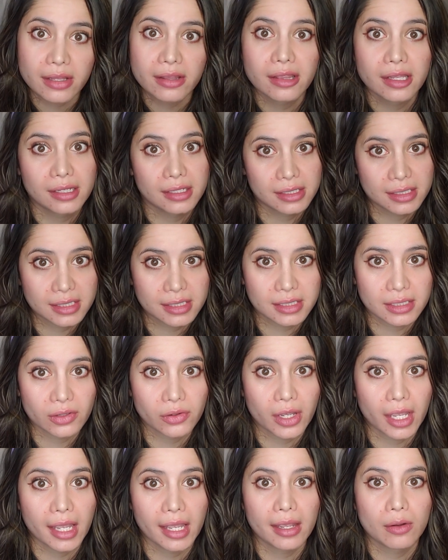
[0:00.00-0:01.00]
this,
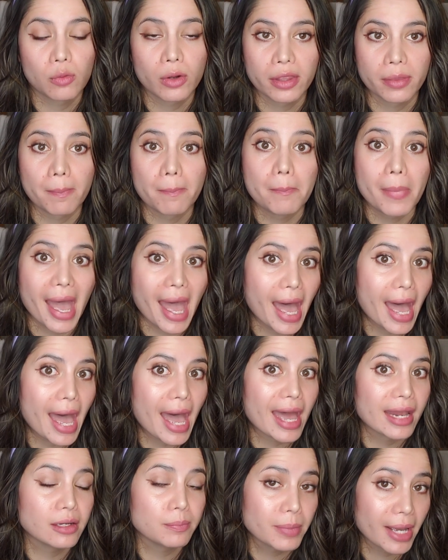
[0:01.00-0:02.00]
okay, with
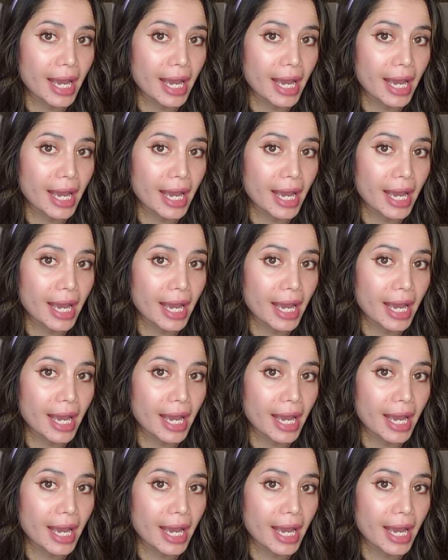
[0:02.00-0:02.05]
bad